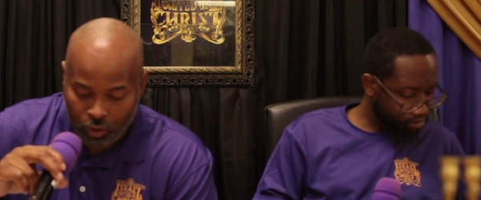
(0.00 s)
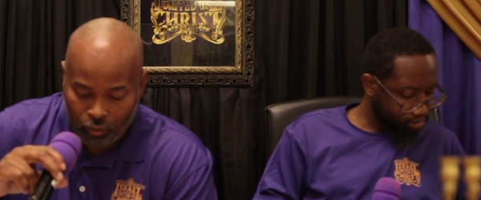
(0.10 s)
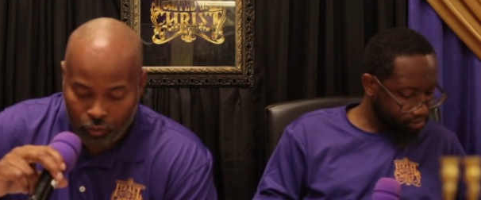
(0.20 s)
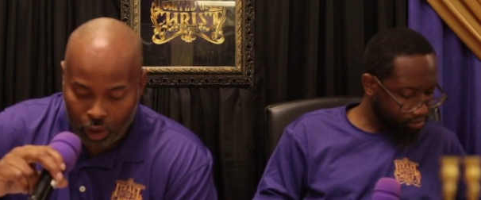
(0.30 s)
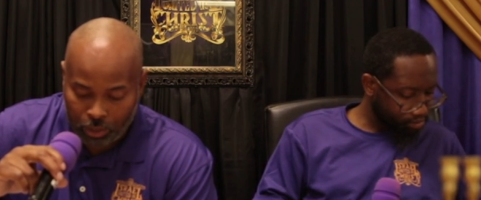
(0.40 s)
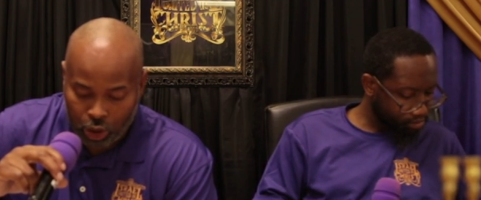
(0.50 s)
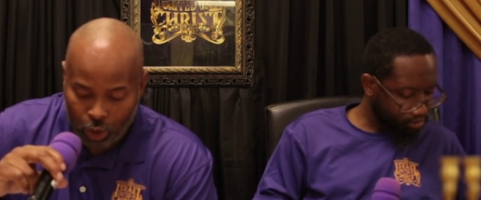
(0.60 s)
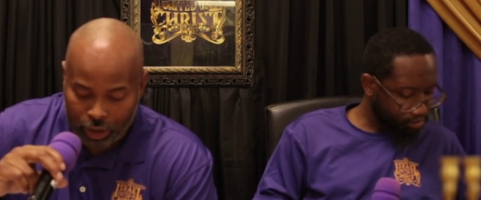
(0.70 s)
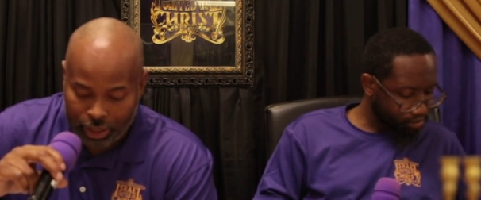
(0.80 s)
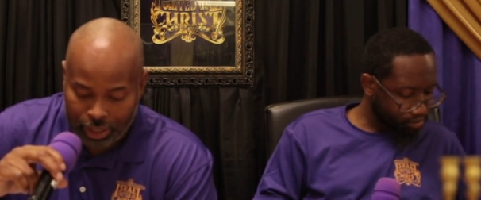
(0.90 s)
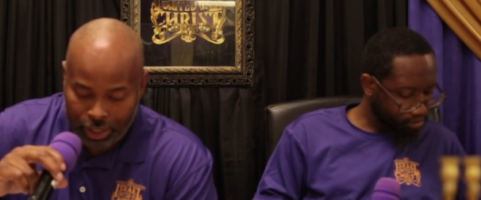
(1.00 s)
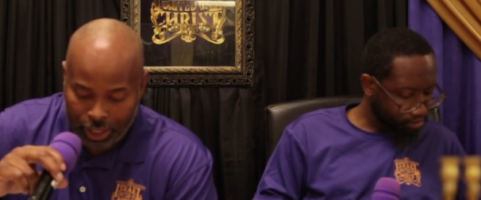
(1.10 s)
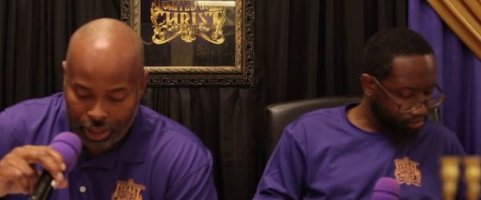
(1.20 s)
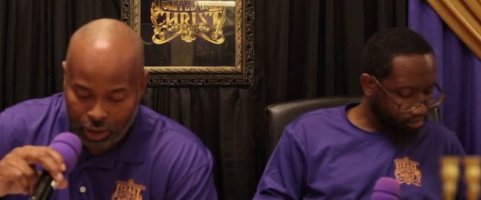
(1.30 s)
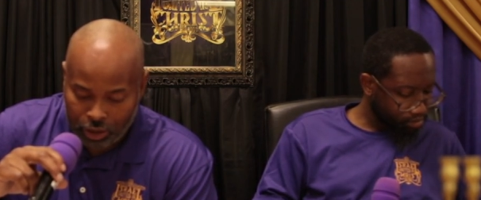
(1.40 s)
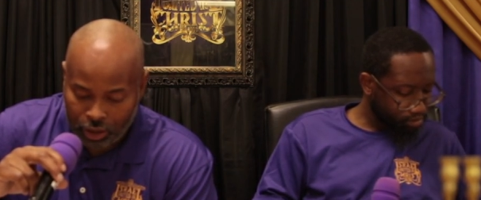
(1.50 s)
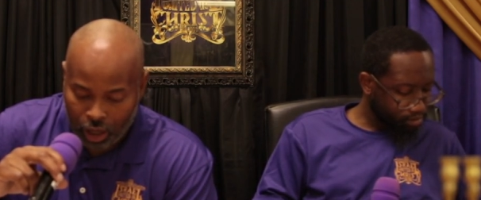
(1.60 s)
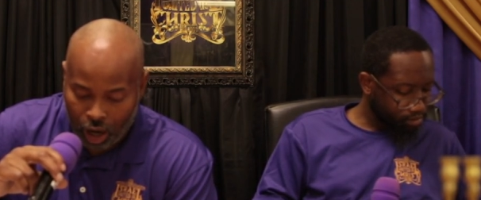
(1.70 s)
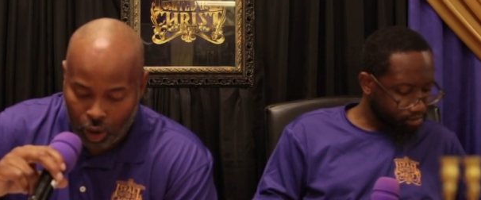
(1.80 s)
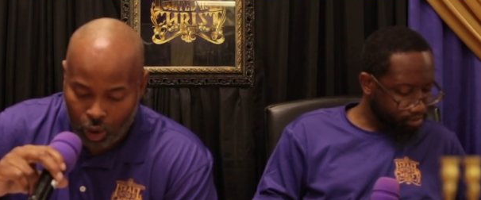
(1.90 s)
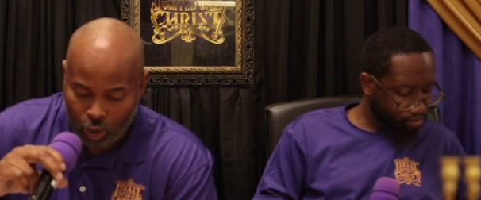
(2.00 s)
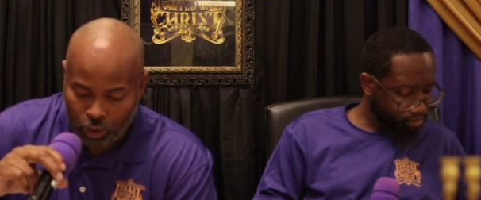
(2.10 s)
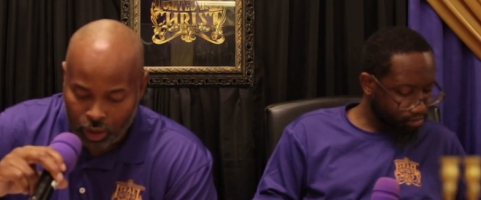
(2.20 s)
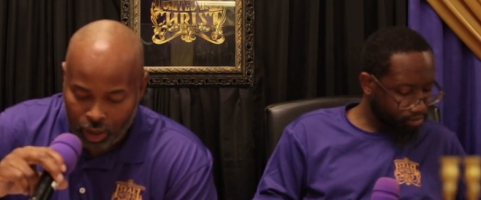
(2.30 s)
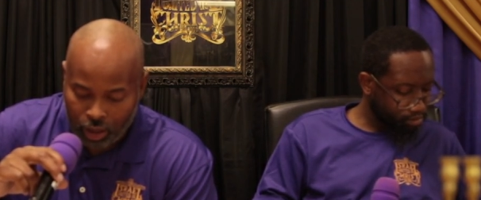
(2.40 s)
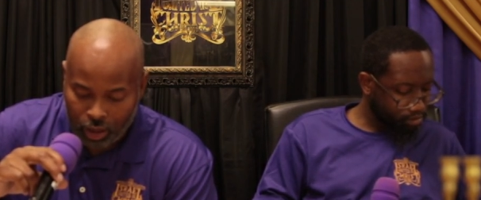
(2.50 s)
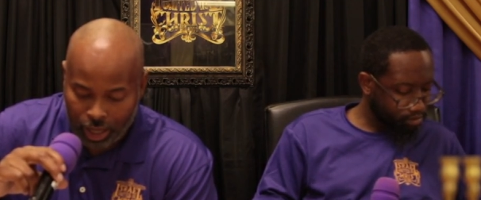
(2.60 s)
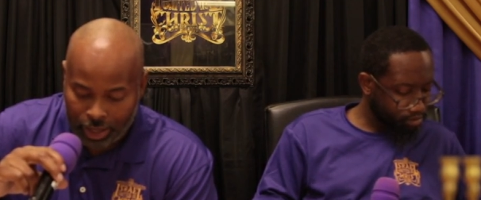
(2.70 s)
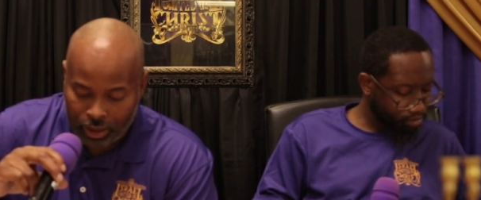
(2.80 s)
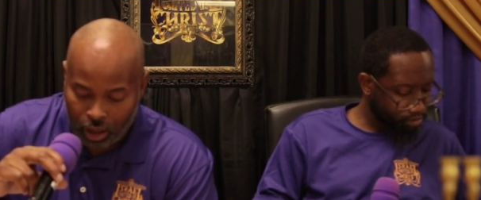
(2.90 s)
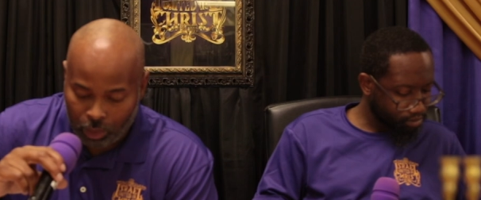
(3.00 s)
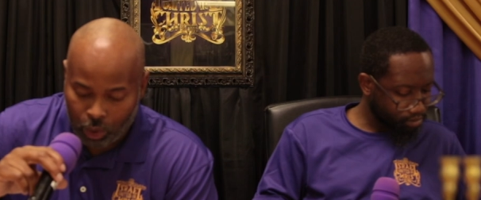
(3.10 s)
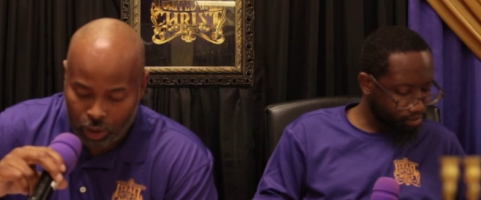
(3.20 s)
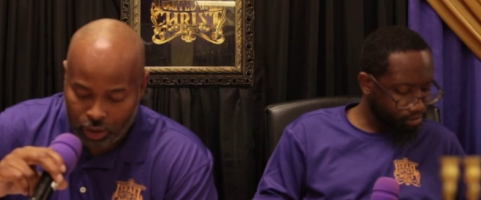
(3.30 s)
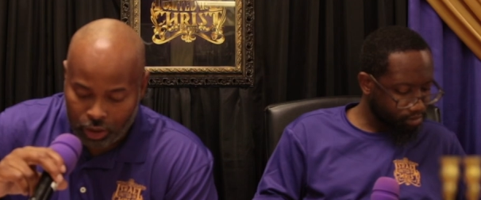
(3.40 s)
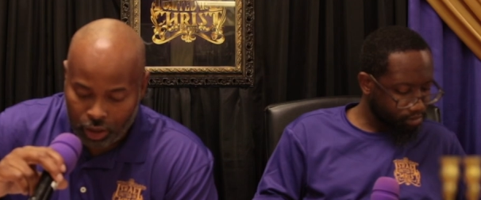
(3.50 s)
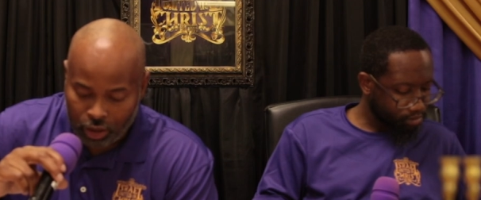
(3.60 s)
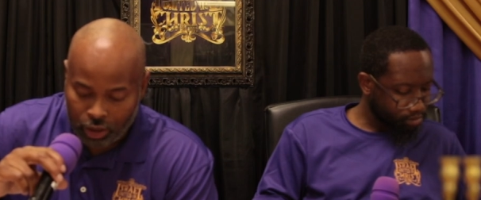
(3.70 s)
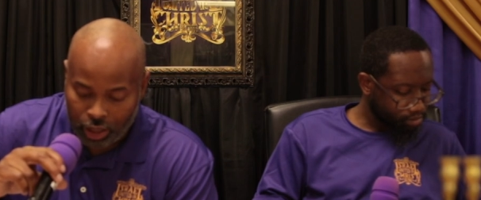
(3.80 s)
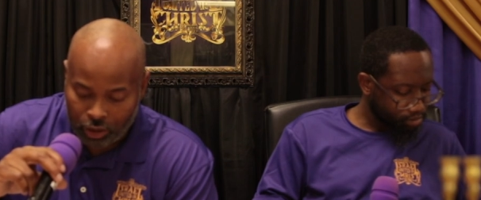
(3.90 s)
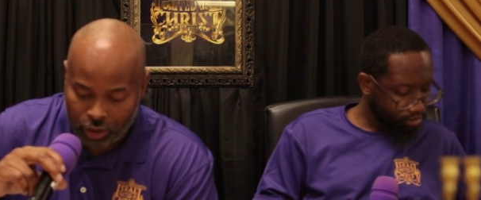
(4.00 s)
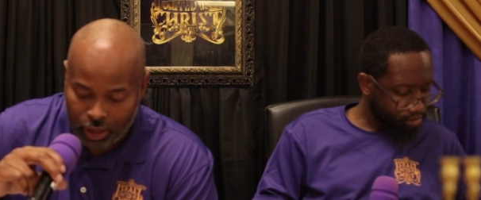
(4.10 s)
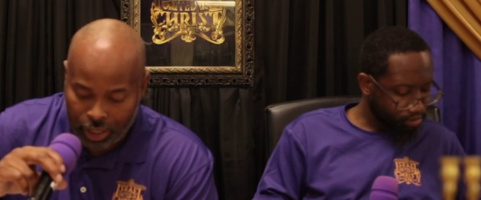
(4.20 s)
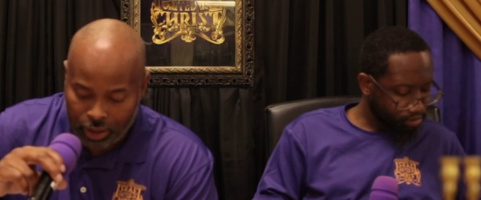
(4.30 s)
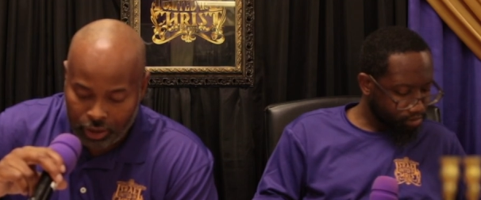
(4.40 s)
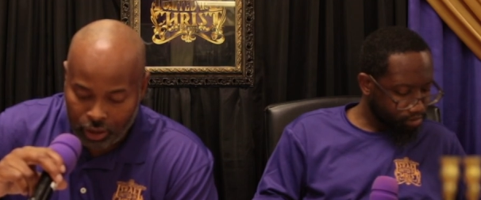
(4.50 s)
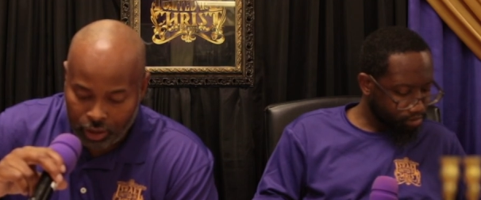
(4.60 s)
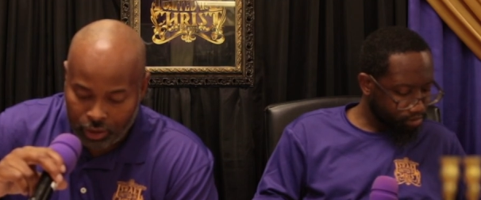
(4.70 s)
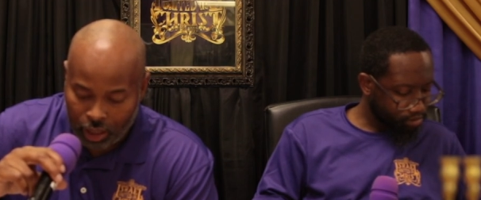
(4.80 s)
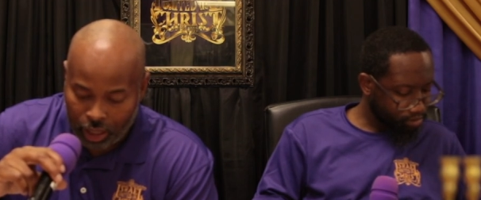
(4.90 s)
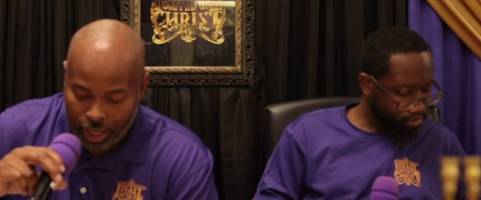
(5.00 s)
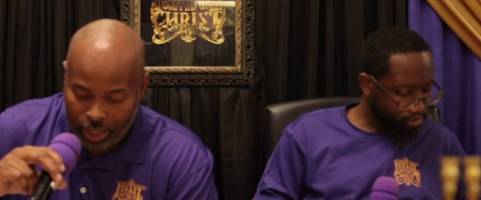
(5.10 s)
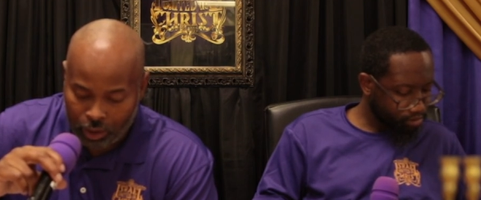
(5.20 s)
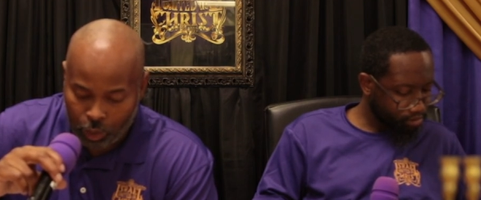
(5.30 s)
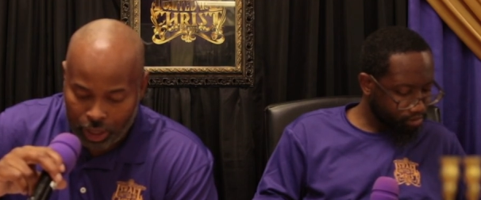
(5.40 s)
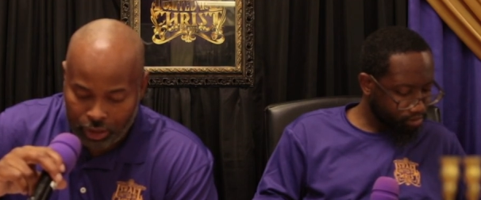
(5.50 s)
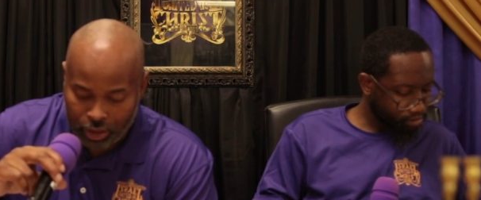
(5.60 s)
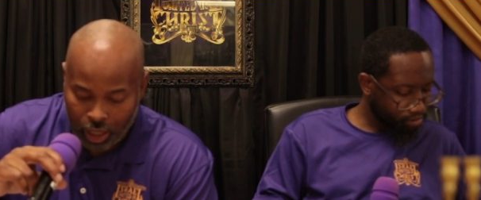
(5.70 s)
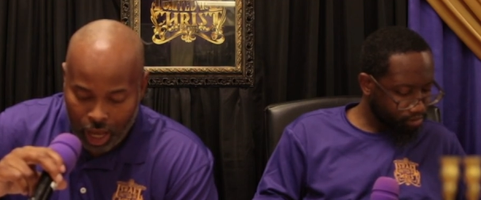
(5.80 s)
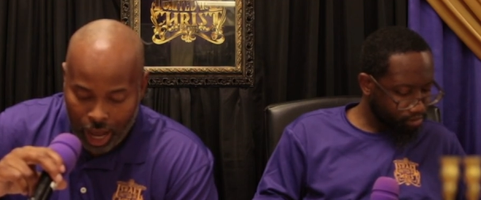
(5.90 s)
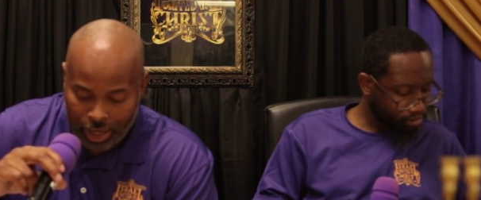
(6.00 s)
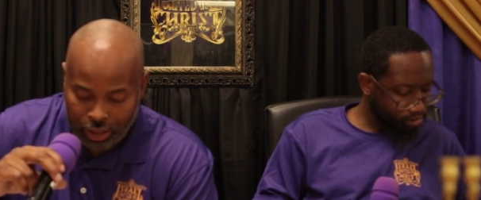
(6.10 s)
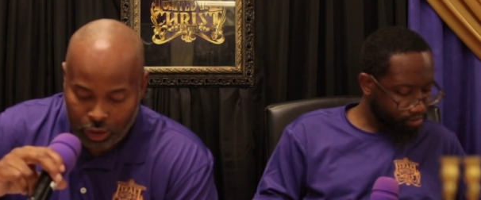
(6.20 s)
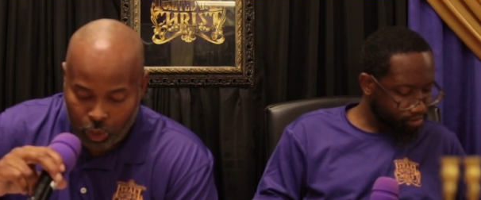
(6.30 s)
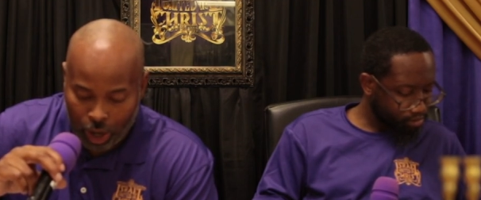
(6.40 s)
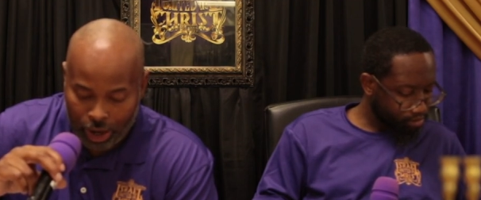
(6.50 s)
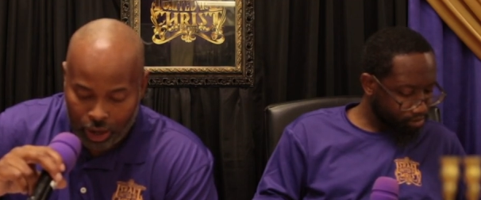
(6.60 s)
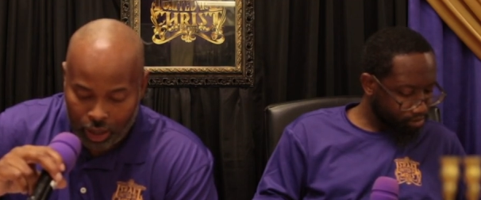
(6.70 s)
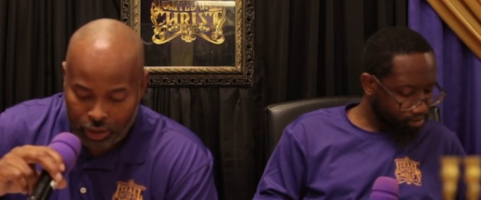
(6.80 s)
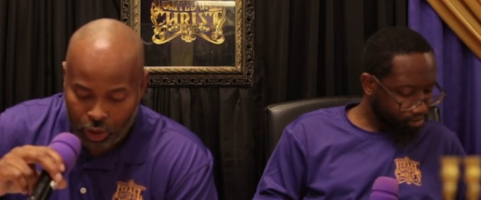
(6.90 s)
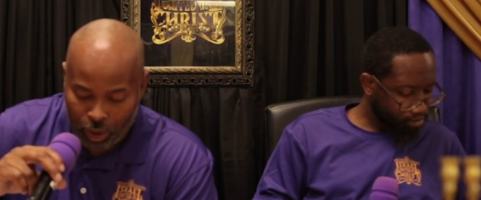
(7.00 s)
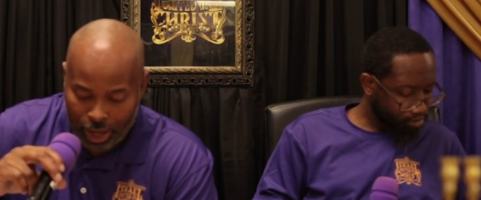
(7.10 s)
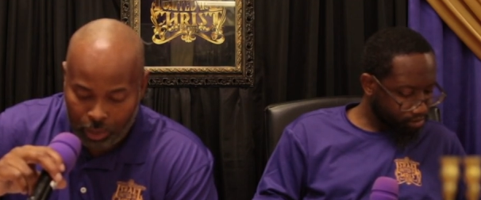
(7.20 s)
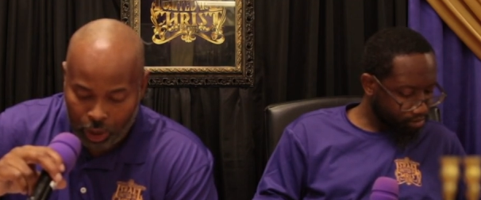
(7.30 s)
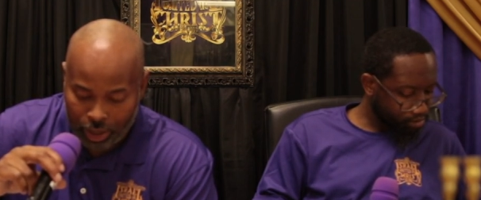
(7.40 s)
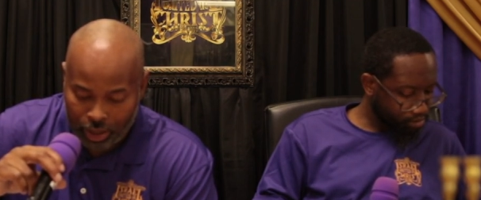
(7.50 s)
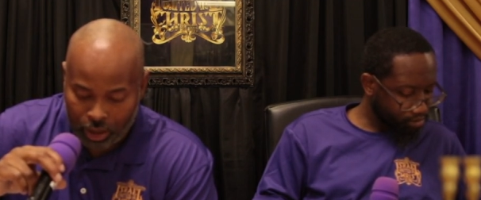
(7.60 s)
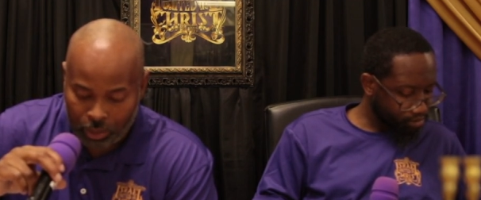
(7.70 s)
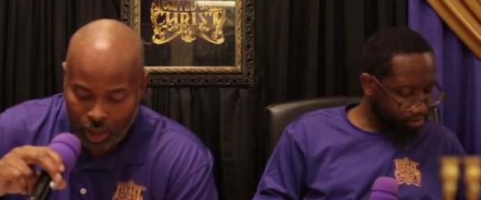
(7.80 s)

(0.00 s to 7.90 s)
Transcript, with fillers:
Speaker 1: from 20 years old and upwards shall see the land which I swear unto Abraham,